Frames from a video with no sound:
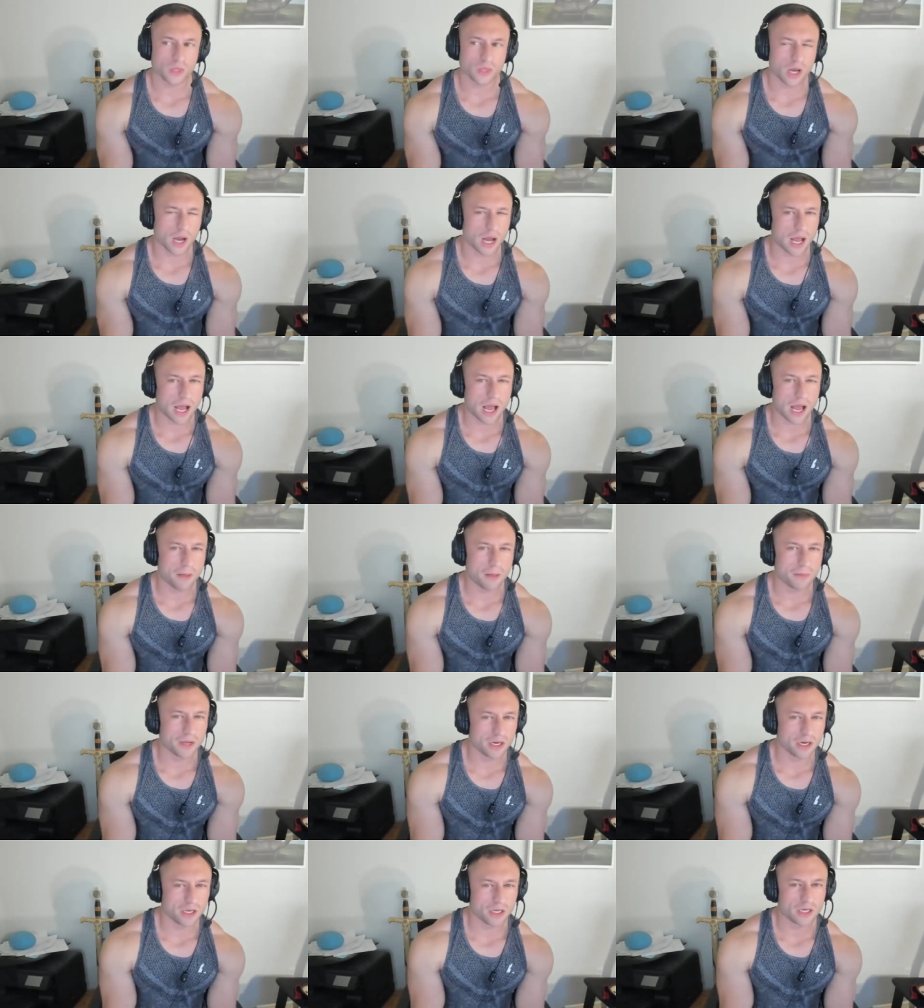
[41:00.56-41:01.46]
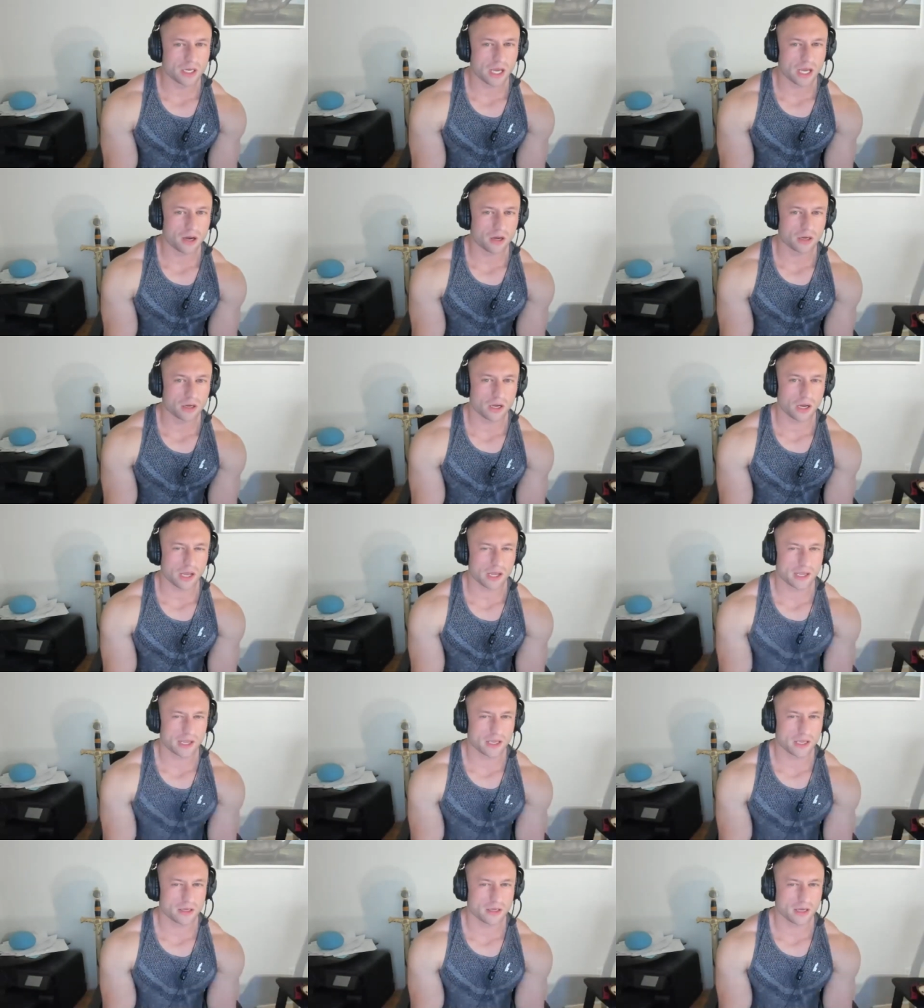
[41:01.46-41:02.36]
so, uh, i'm going to co-
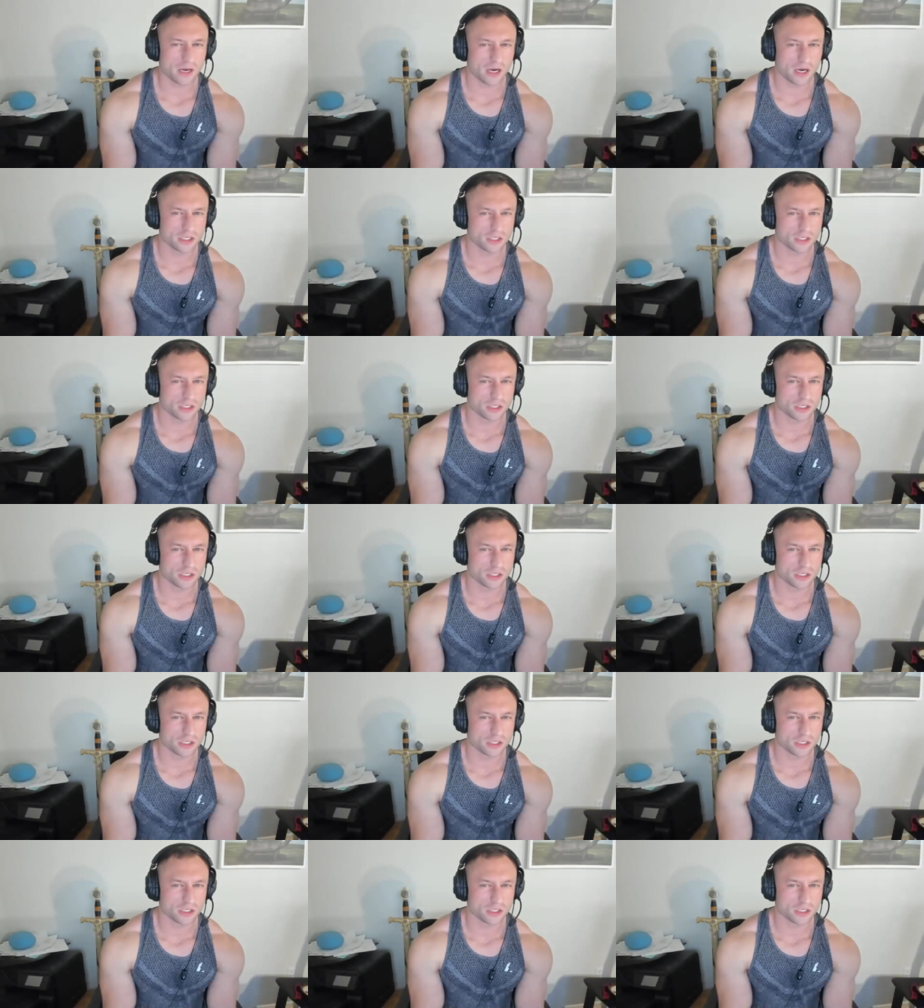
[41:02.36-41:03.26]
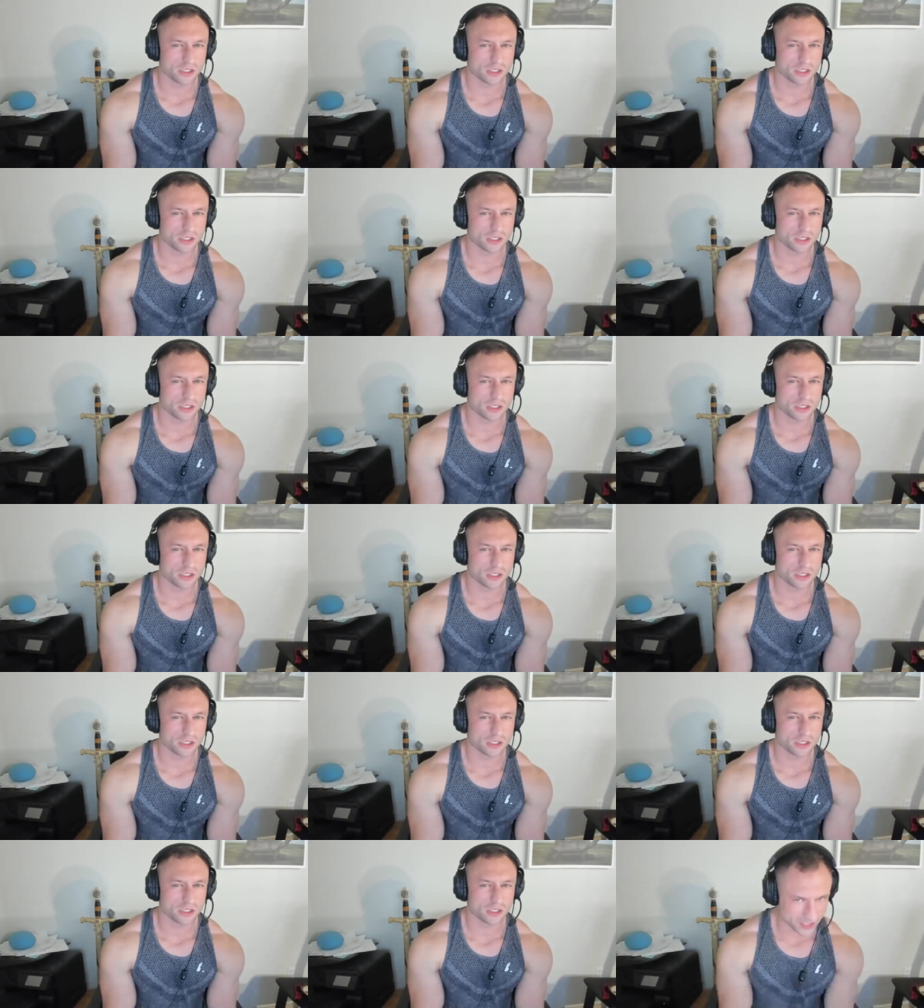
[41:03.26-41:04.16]
contradict that f-
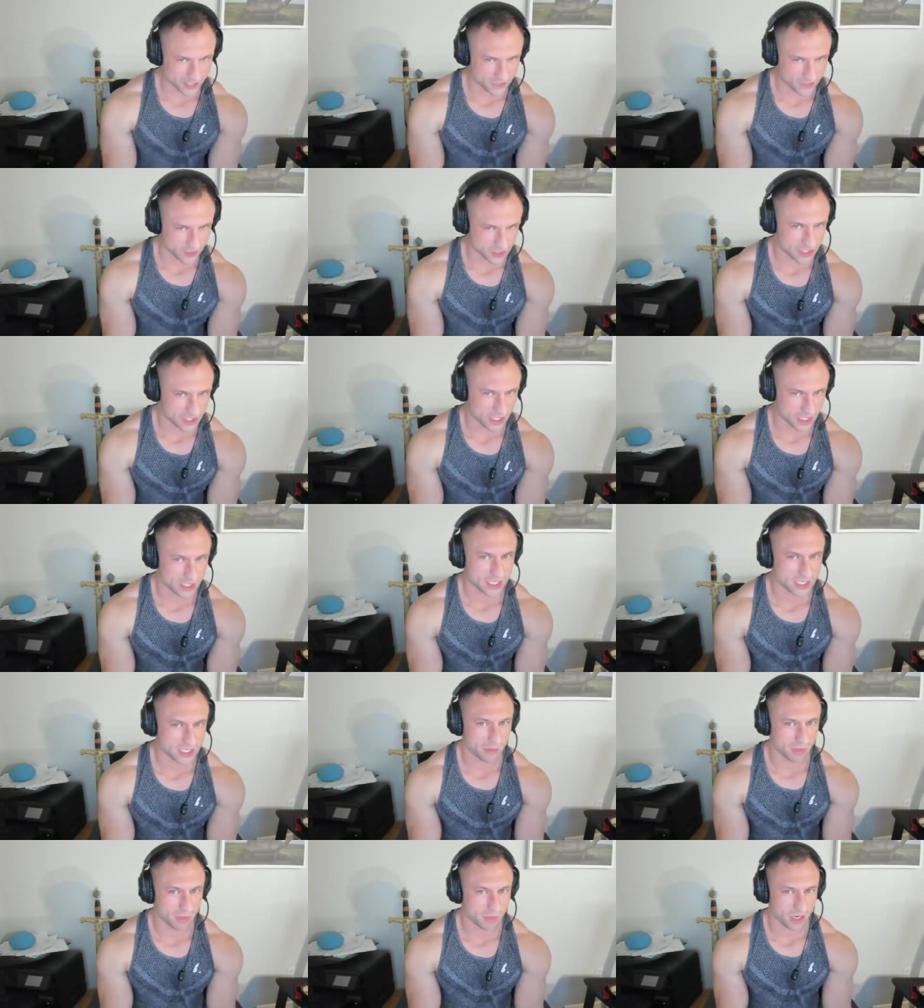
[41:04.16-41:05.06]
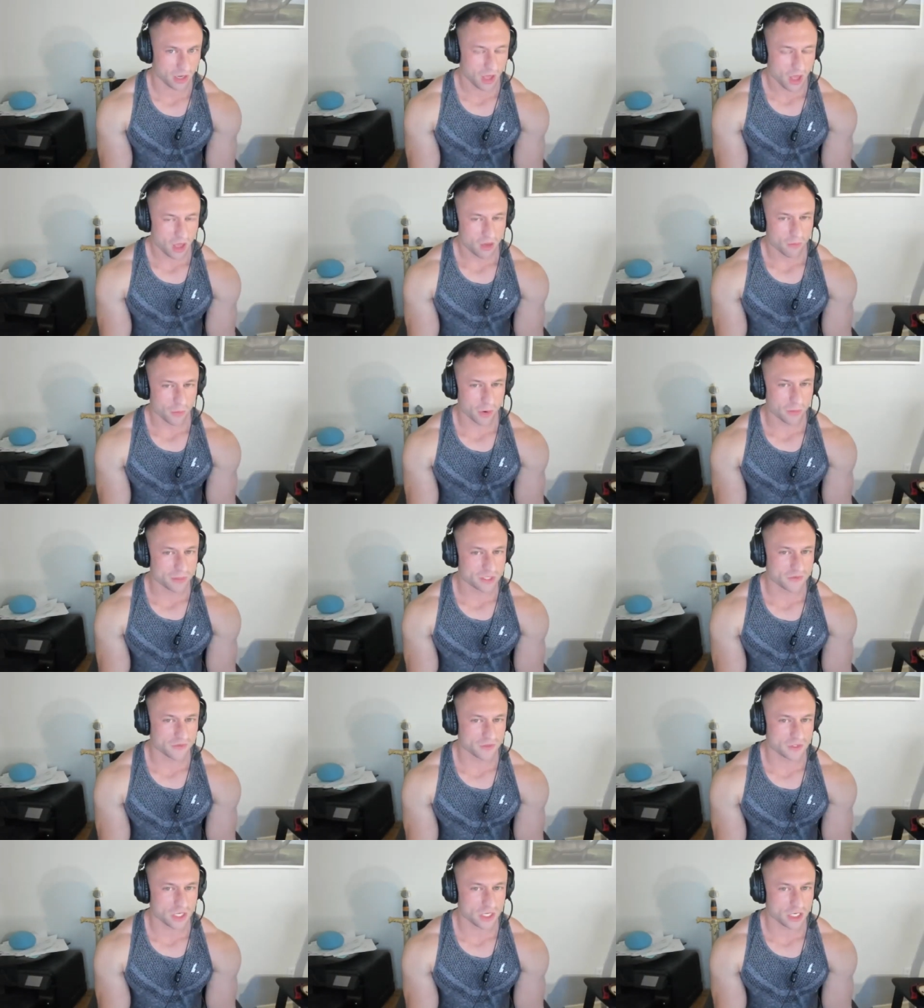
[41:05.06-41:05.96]
women's physique statement women's
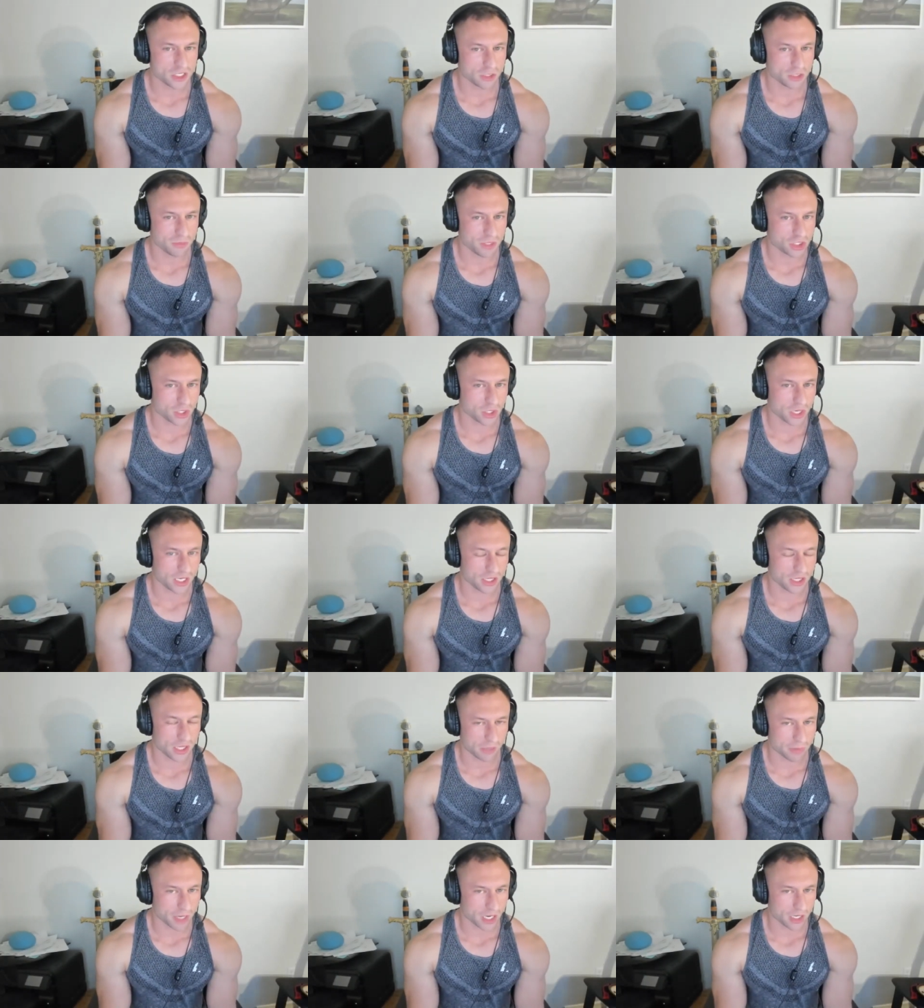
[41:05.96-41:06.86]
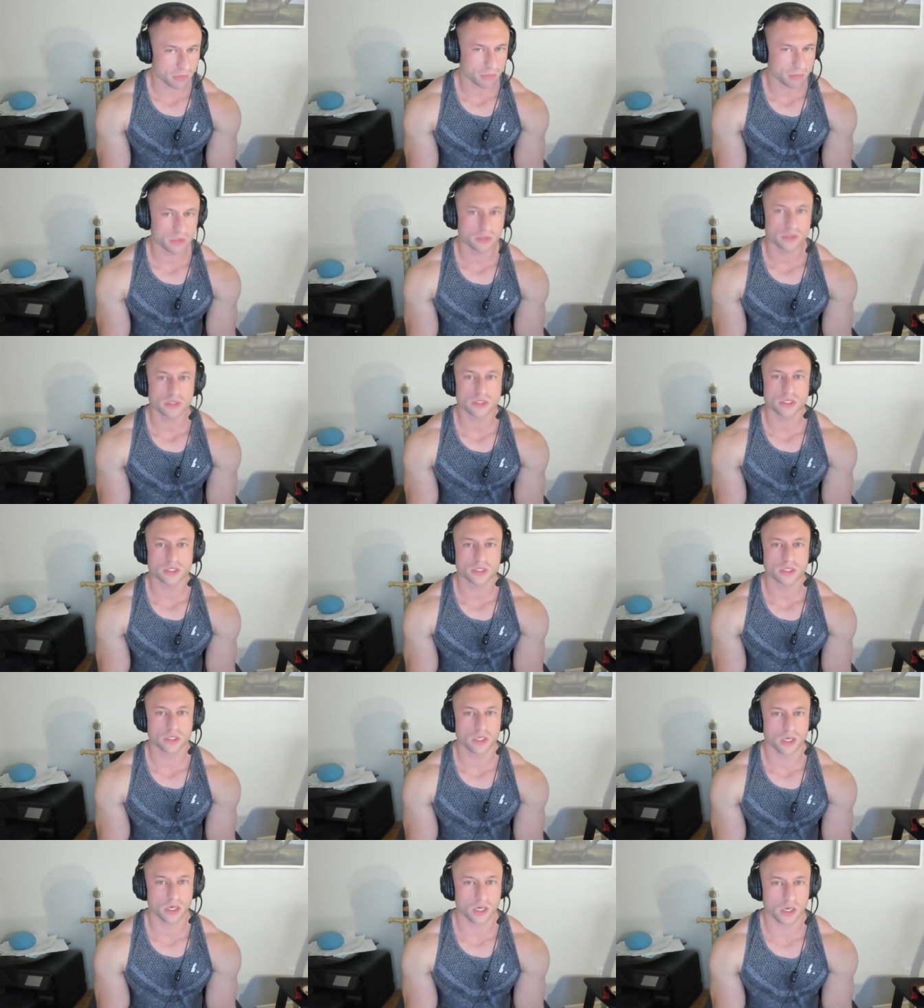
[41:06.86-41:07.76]
physique should be training like bodybuilders
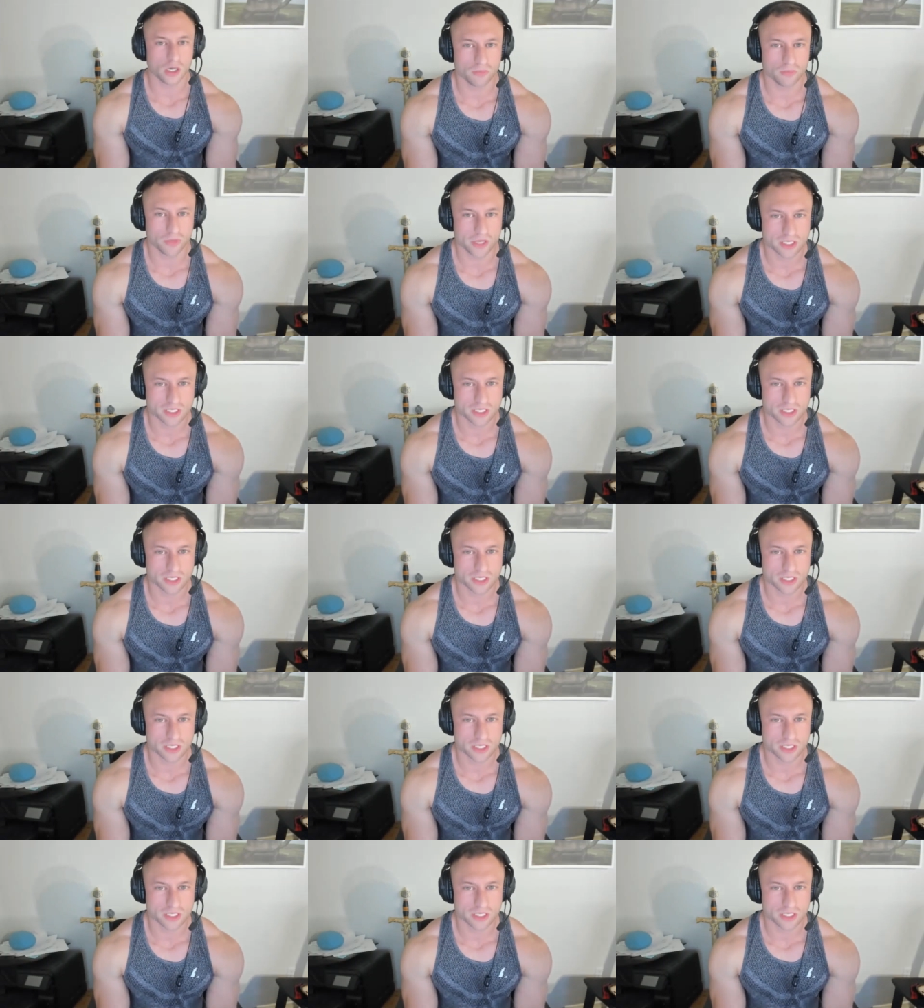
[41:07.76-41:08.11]
um,